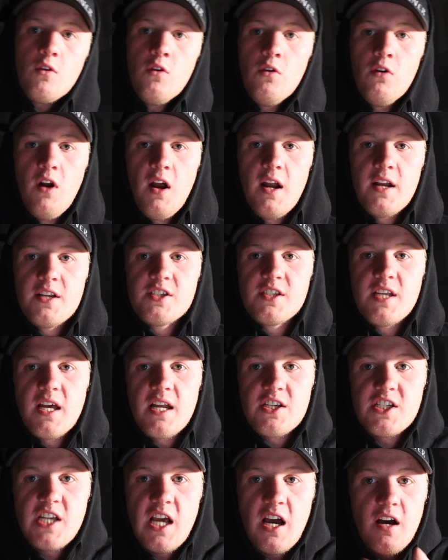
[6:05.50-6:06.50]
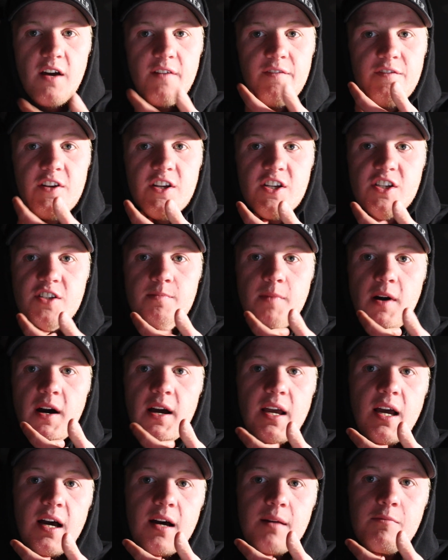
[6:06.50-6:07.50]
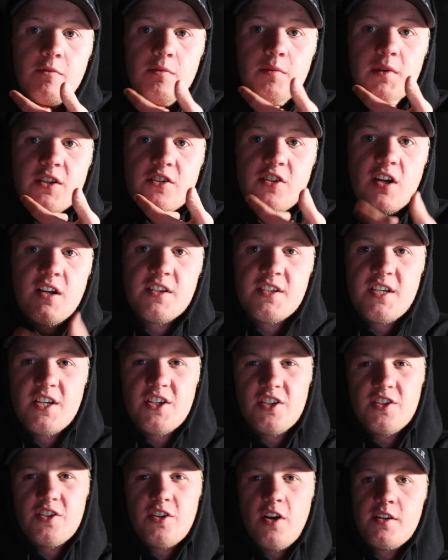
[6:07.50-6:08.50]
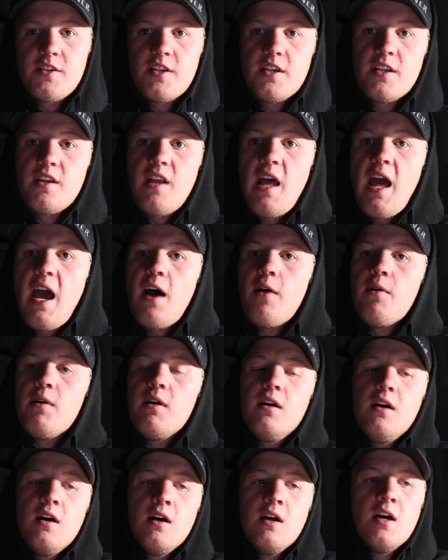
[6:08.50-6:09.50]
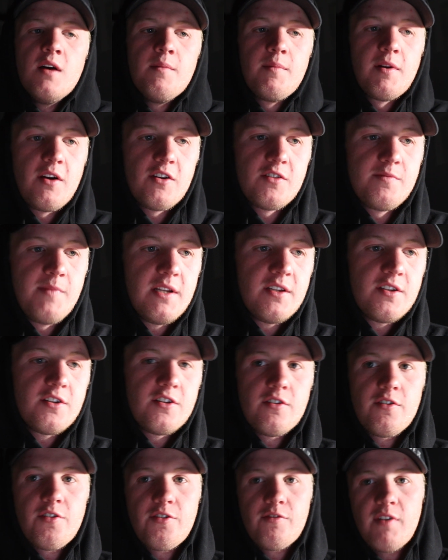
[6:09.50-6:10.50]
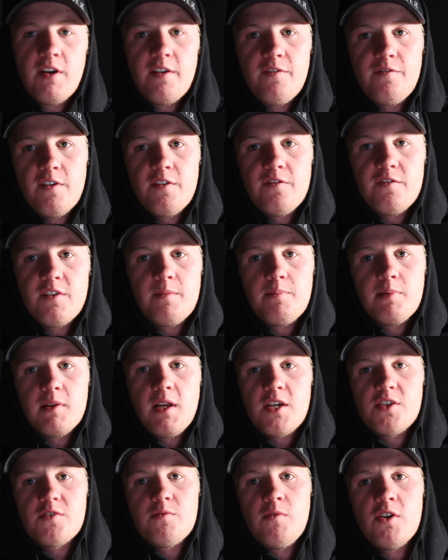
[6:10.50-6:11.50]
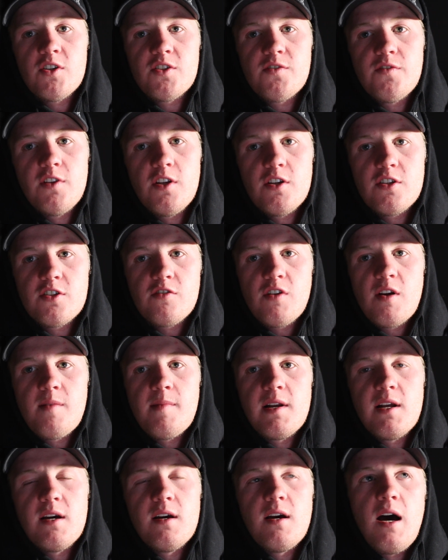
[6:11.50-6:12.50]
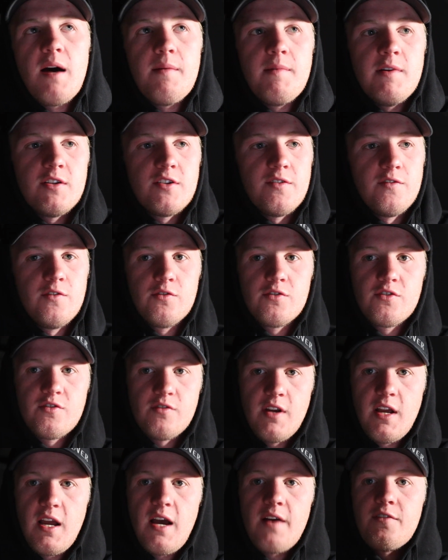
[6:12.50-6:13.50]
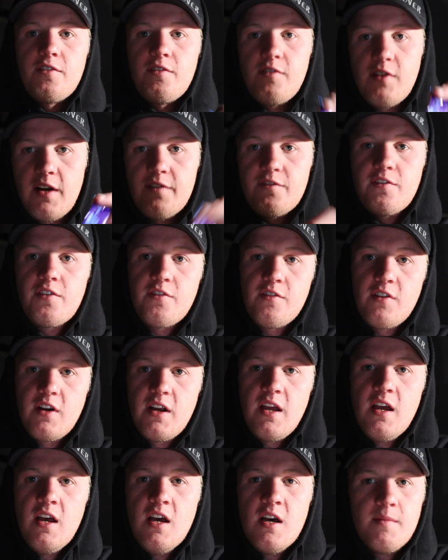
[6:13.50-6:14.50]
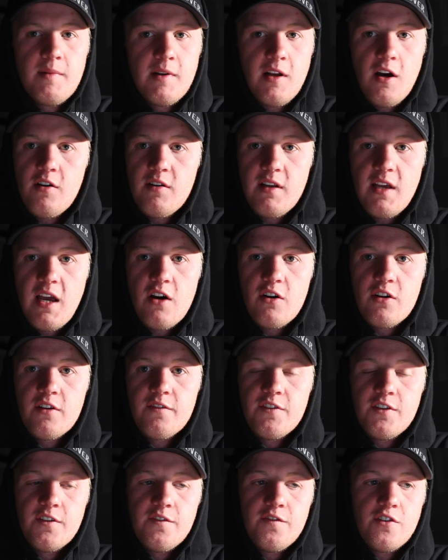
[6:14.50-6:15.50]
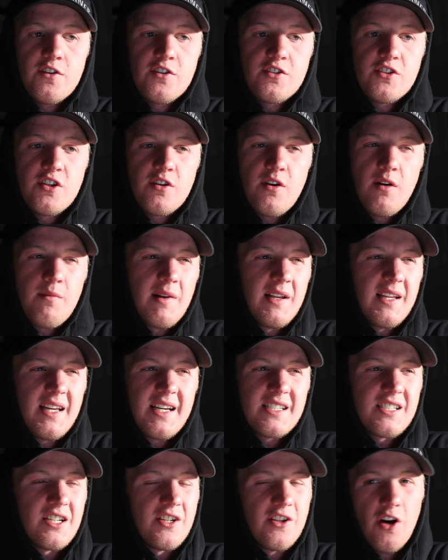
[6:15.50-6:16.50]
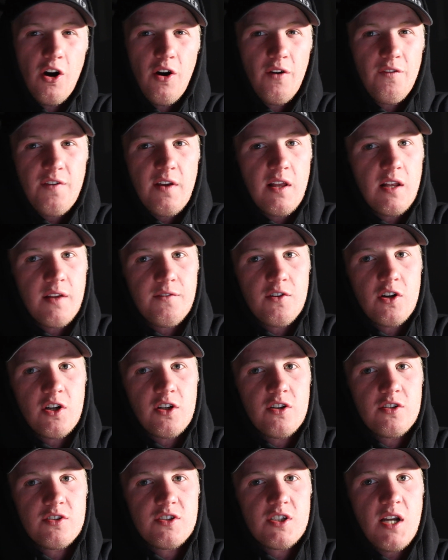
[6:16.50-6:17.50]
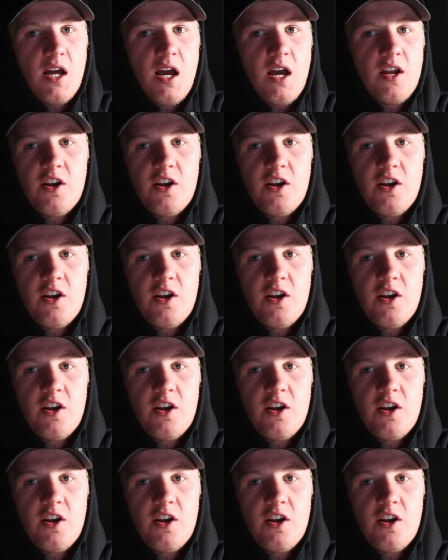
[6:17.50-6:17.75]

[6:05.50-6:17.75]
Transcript: Alright, I just had a shower and finished my wind trainer session. So I did an hour, but I was meant to do 350 plus watts for those 3 minute intervals, three after three after three. But I only held it for the first two. My legs are not feeling very good today.